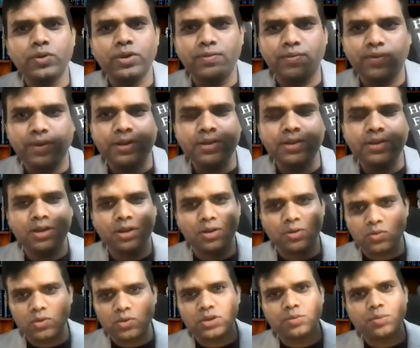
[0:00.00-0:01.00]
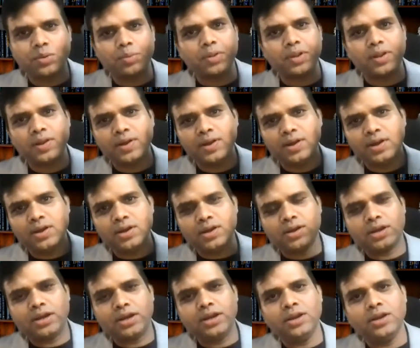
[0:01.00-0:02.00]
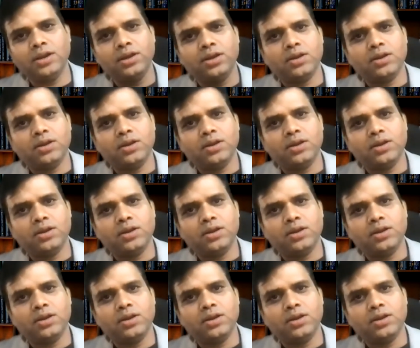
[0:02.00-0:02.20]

win friends and influence people, right?